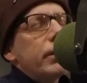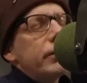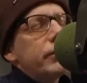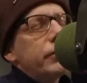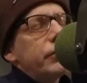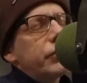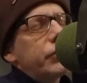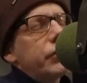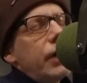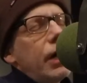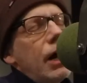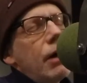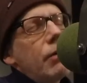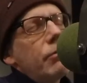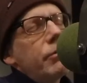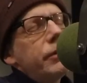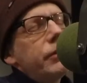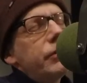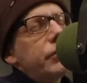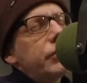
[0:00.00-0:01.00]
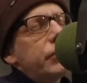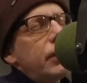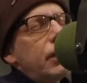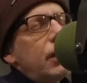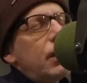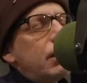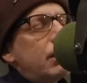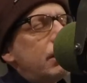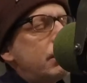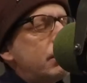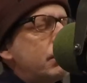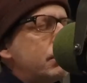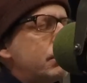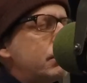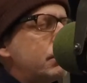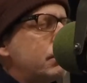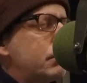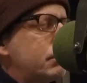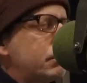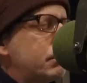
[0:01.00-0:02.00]
a sorry
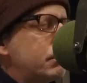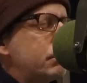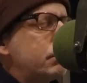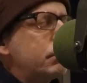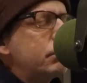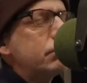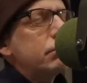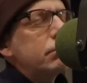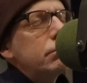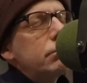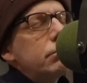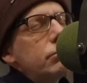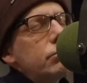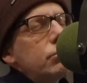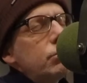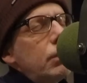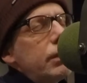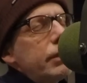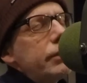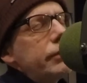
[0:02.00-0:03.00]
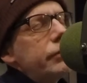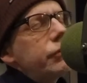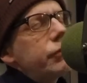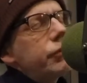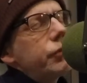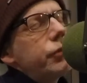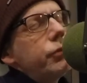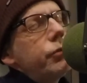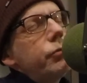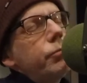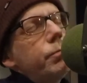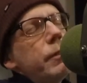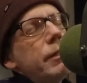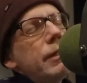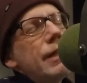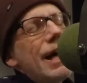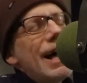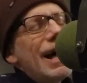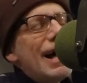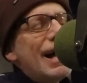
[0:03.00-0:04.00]
song, what a
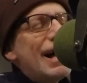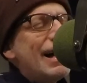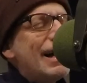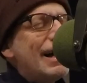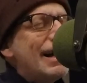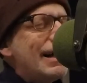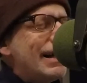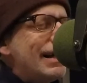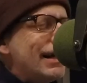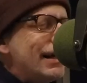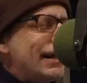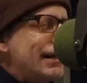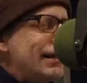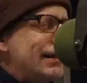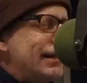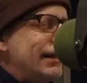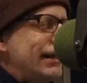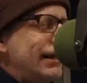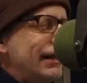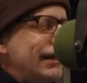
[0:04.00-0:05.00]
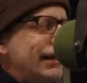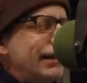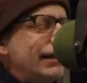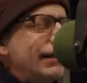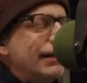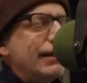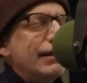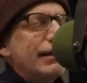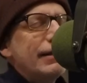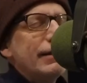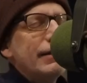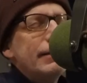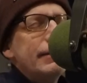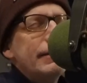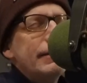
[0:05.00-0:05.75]
stupid idea.